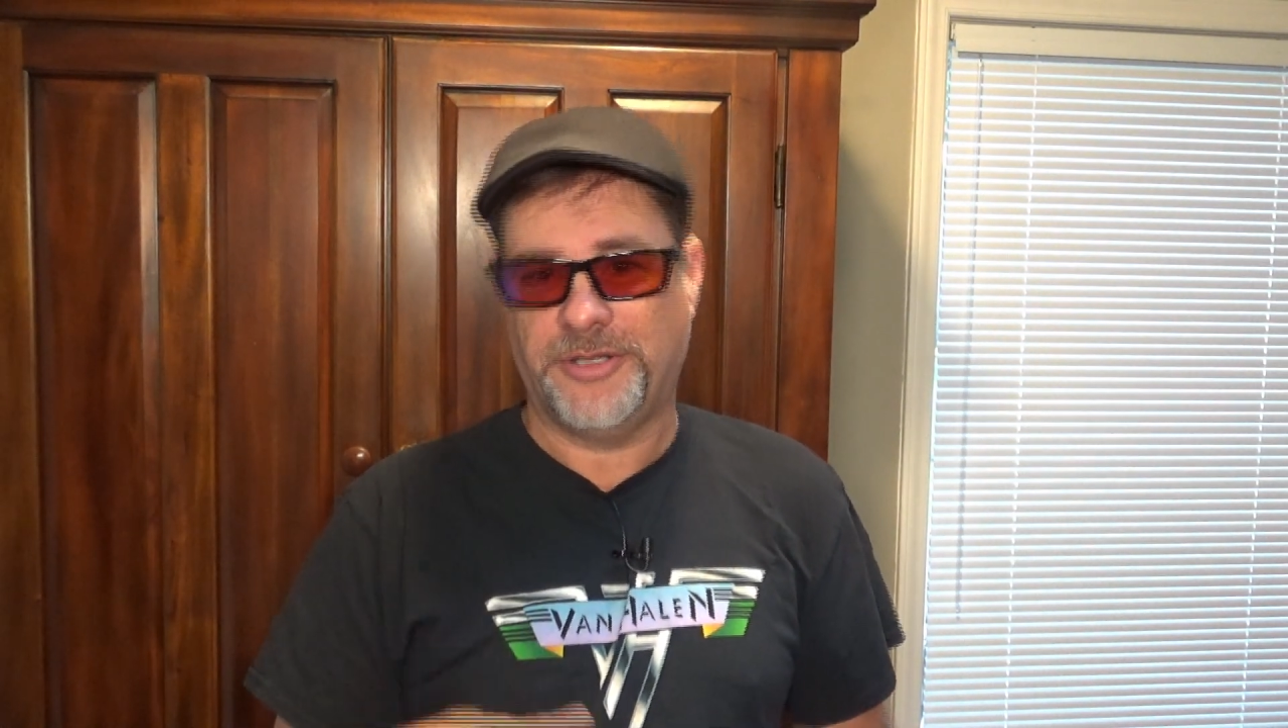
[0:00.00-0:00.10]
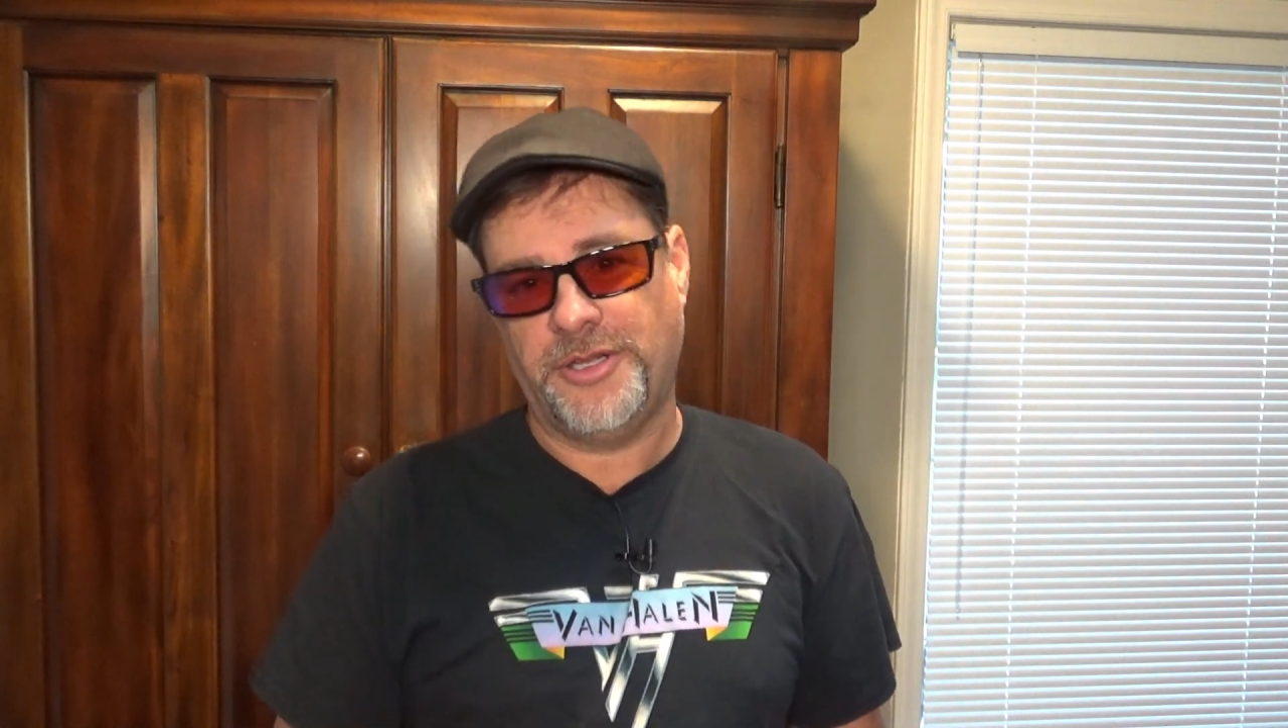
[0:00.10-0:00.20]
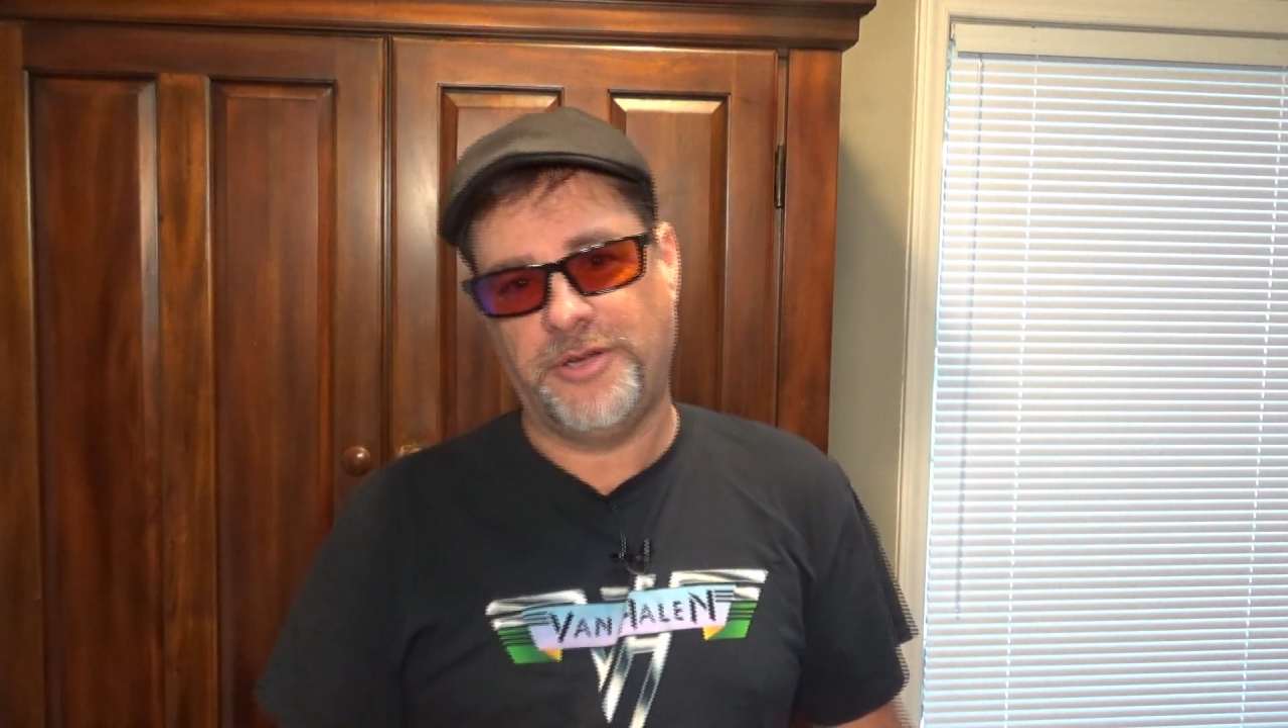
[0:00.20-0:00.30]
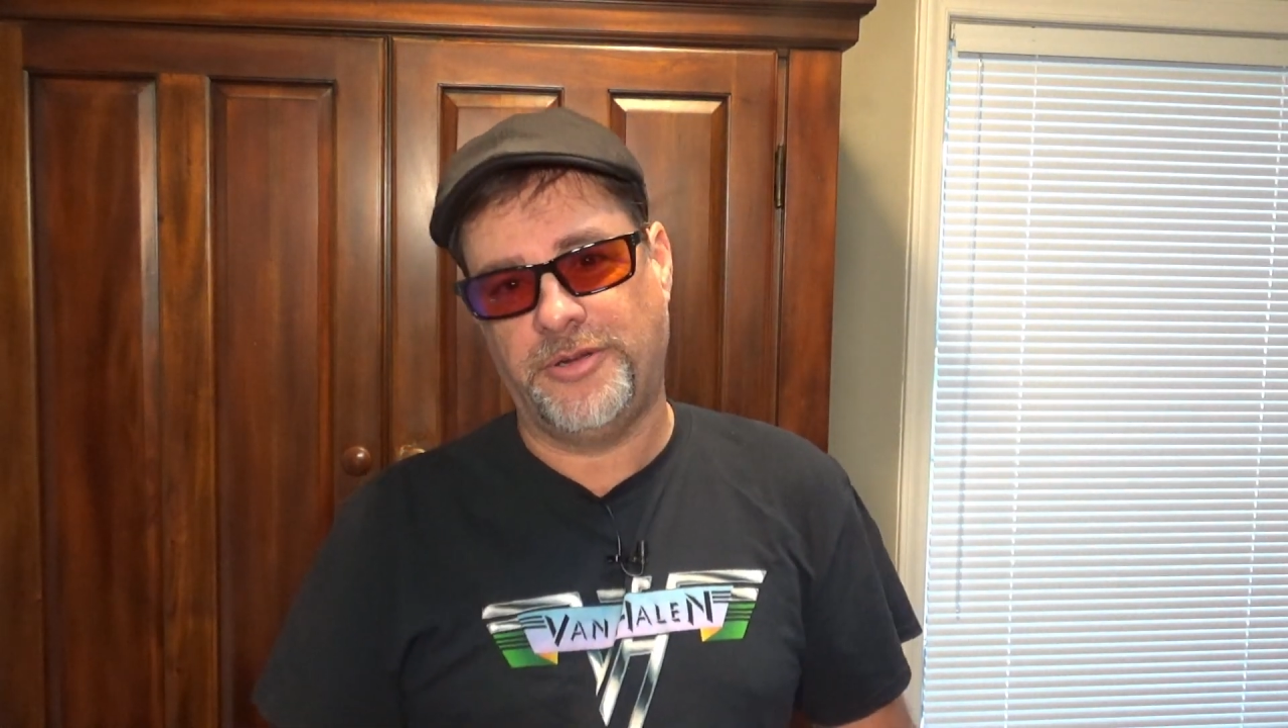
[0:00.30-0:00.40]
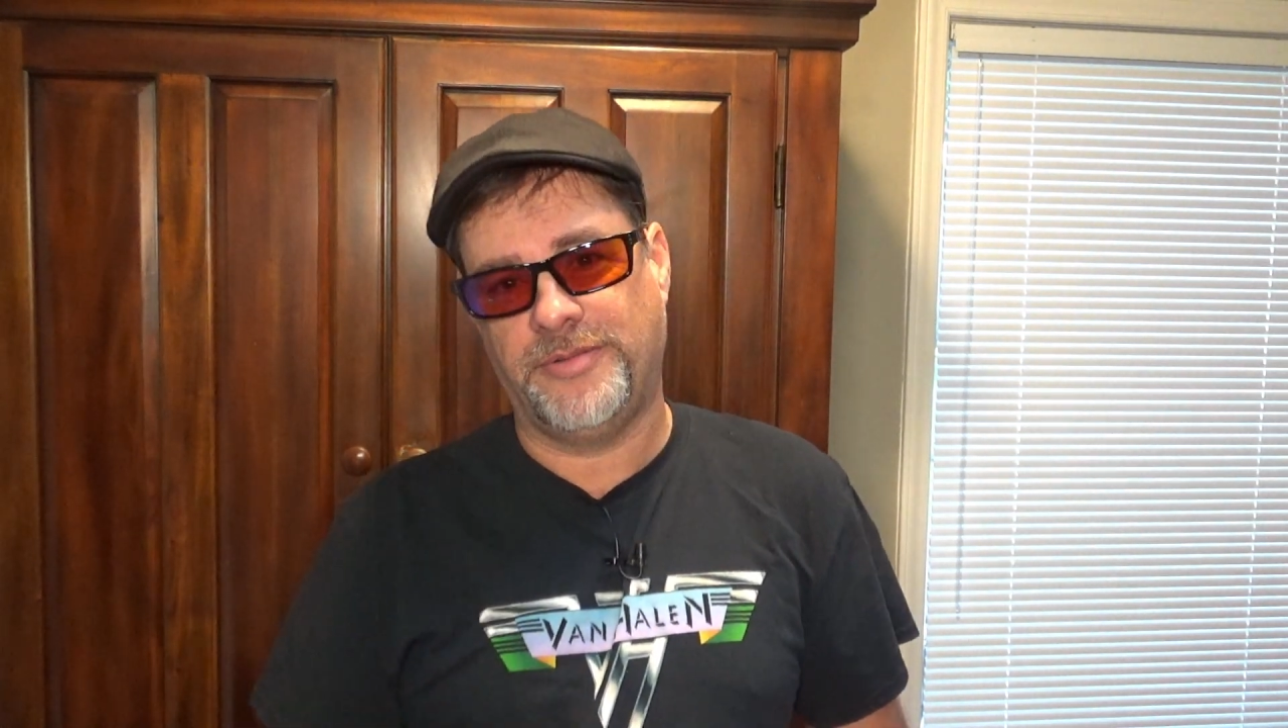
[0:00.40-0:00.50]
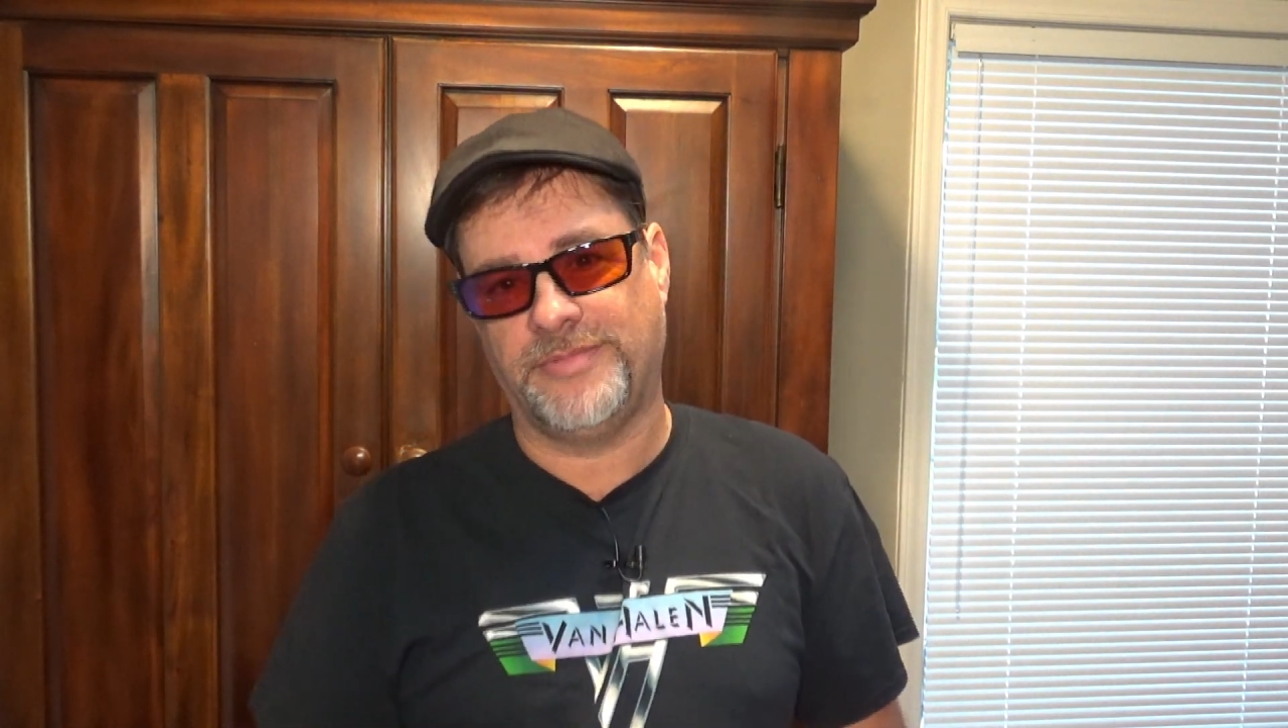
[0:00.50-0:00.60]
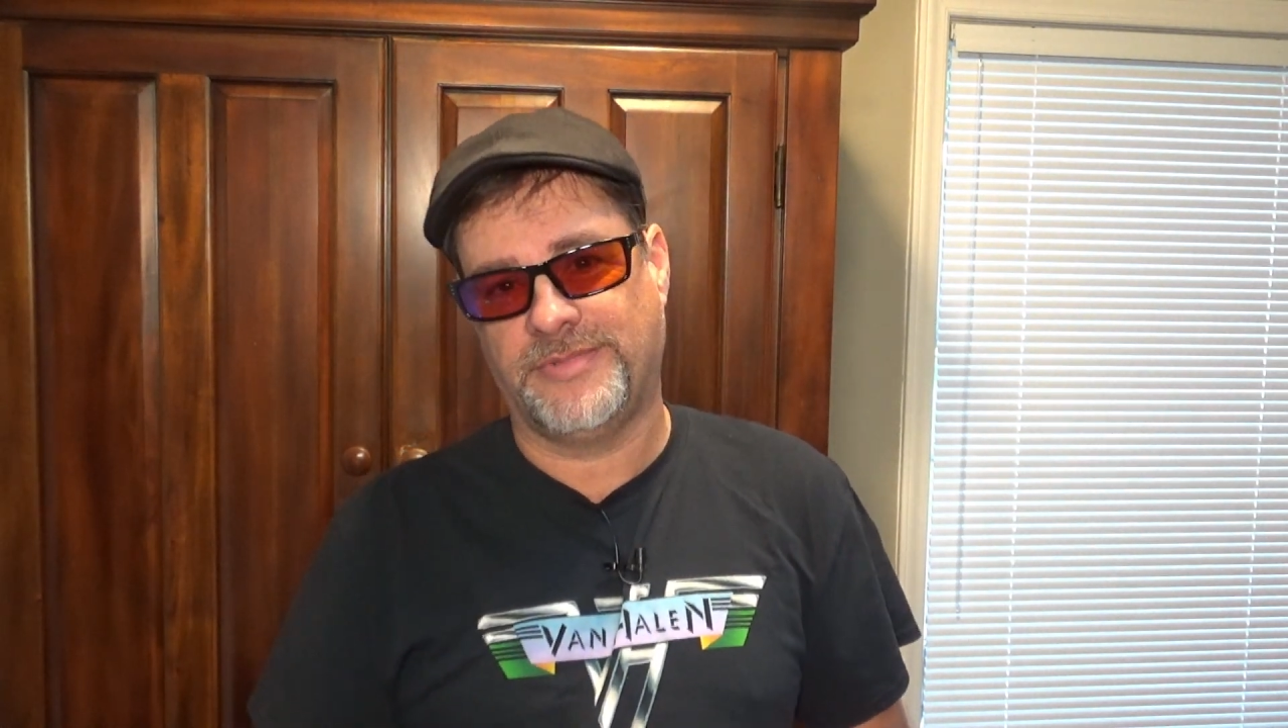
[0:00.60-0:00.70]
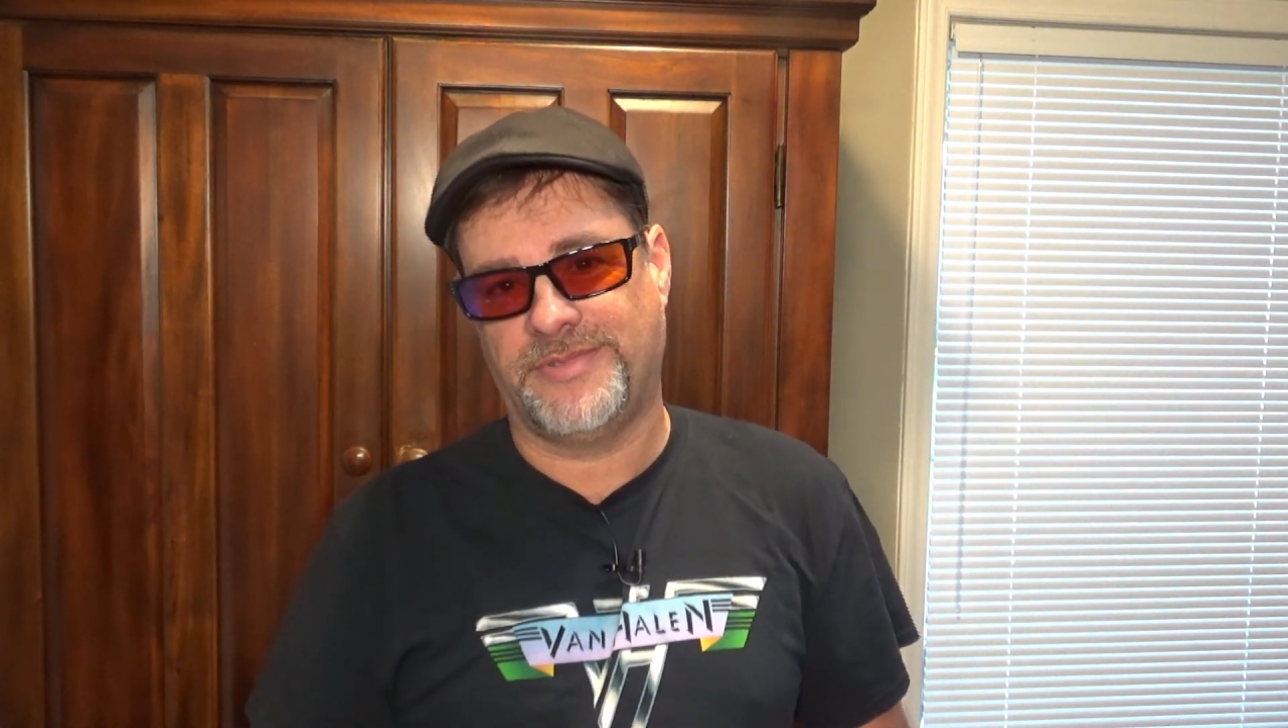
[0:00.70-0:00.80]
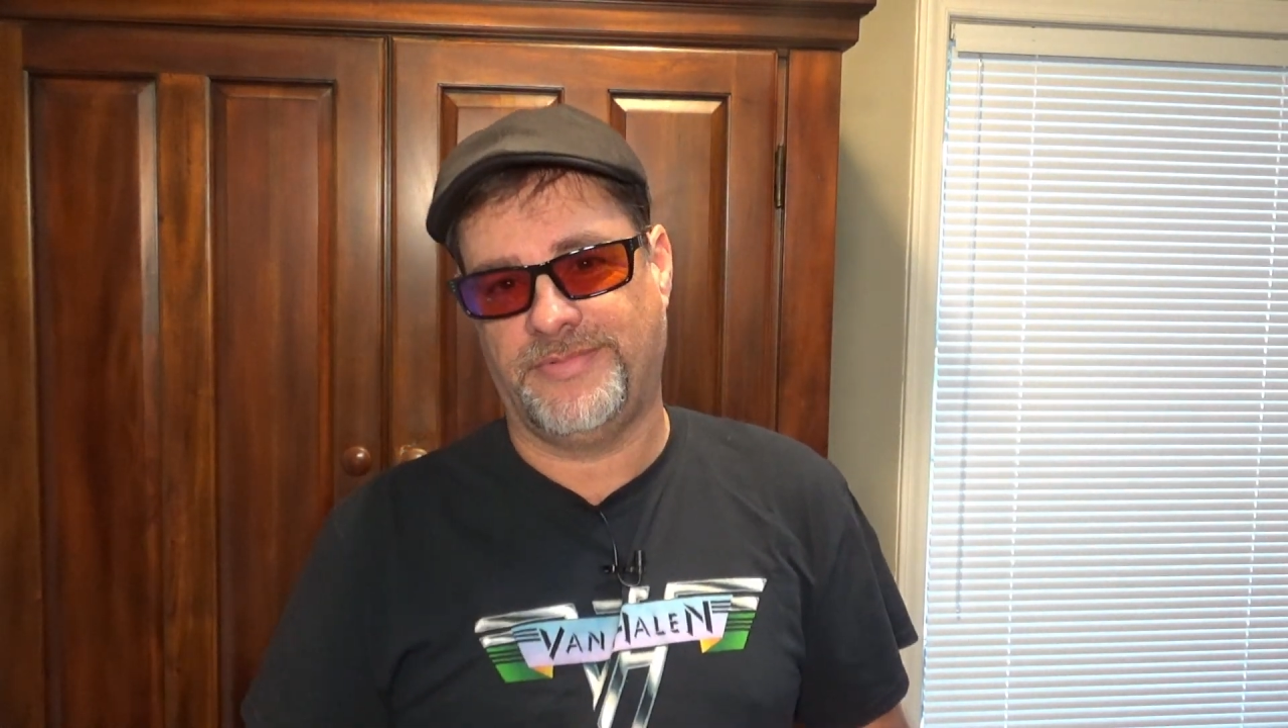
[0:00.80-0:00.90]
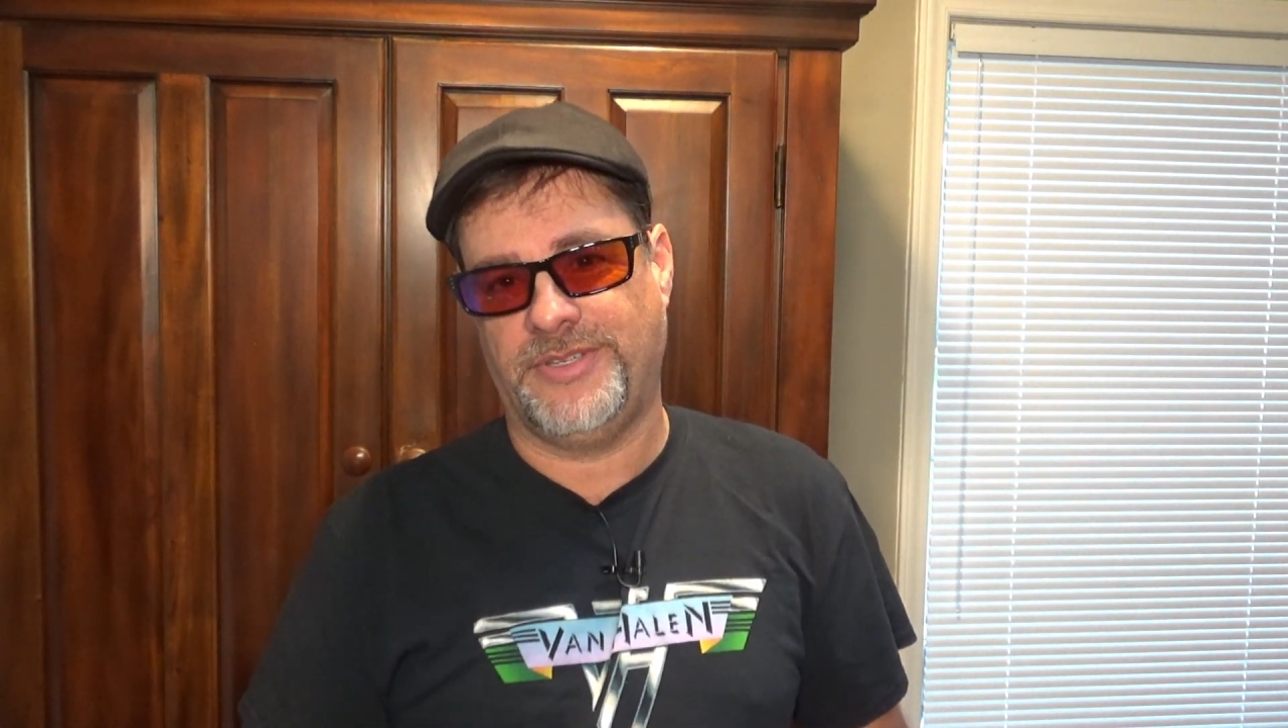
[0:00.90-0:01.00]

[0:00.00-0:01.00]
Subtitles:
You could load